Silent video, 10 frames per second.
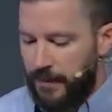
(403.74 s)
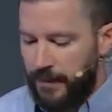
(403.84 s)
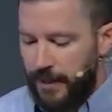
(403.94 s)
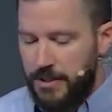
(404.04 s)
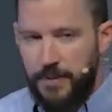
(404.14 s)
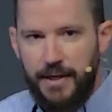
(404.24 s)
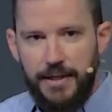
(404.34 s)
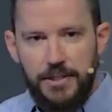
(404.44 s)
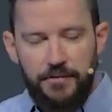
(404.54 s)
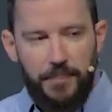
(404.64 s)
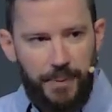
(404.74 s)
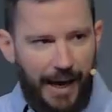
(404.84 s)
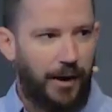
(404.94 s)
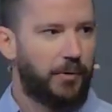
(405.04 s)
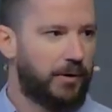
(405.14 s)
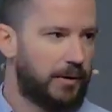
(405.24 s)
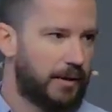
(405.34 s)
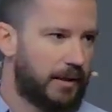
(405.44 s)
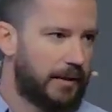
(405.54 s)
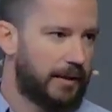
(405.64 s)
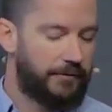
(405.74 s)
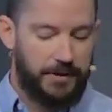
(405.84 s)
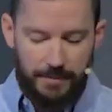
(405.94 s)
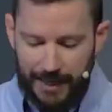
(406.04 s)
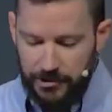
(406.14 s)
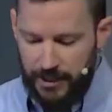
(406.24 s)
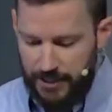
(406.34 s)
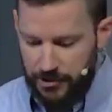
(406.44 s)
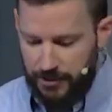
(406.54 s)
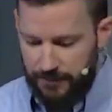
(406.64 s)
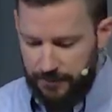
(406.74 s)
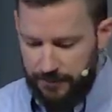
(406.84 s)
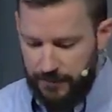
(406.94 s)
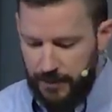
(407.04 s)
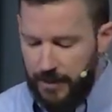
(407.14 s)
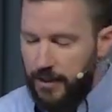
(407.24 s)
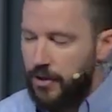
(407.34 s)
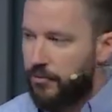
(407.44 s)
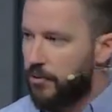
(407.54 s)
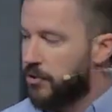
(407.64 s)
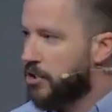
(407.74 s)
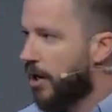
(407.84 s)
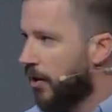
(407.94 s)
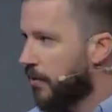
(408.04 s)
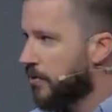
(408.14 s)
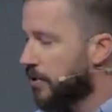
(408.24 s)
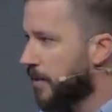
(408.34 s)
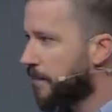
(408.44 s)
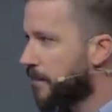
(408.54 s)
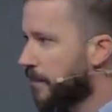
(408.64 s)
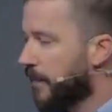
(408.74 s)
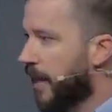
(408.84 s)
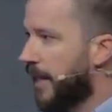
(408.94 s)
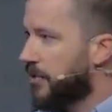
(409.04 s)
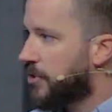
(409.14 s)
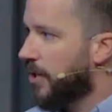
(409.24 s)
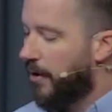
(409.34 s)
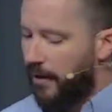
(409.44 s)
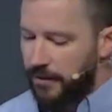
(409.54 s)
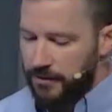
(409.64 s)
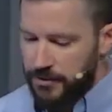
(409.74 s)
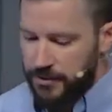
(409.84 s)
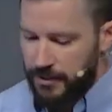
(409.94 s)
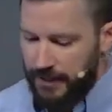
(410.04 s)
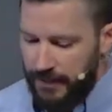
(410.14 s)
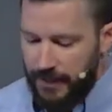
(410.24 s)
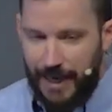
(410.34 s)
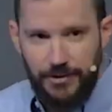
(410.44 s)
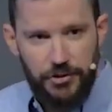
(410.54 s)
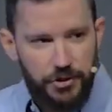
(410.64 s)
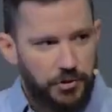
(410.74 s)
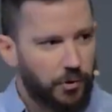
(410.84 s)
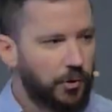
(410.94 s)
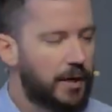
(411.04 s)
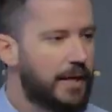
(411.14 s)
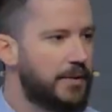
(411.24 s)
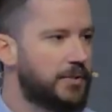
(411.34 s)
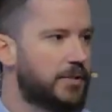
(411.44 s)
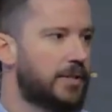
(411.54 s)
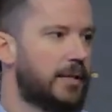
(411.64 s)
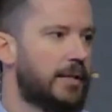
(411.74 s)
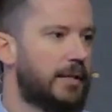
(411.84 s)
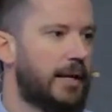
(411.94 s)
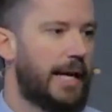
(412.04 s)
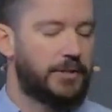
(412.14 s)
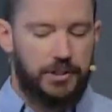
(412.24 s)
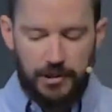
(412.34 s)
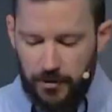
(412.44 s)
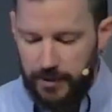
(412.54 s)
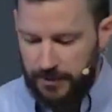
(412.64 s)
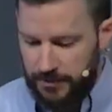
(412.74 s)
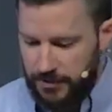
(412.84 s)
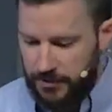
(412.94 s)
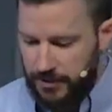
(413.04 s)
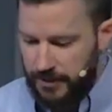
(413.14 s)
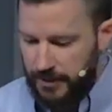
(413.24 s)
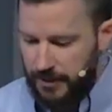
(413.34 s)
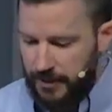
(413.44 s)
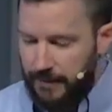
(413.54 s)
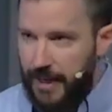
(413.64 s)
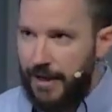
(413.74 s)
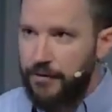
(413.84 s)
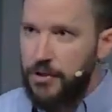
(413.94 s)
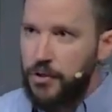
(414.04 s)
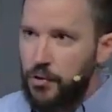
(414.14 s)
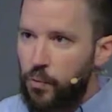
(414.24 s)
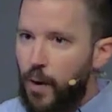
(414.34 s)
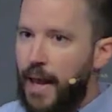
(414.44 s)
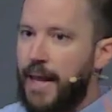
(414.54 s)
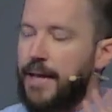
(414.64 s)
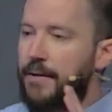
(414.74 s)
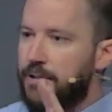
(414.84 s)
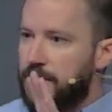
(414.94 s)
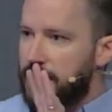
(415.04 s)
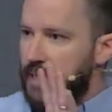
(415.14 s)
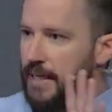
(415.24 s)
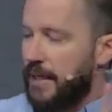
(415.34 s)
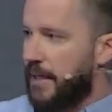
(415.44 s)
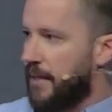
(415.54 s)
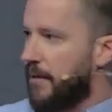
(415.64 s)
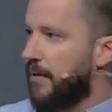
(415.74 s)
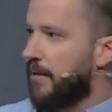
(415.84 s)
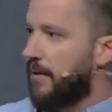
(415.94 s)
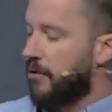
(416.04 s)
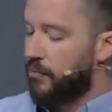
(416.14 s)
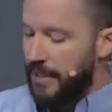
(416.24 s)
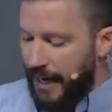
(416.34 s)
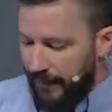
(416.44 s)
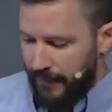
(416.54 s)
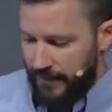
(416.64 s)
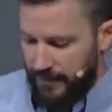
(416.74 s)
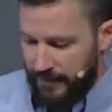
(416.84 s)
It's because of the power of the imagination. Through shows and songs and stories and slogans, they have a new way of seeing reality.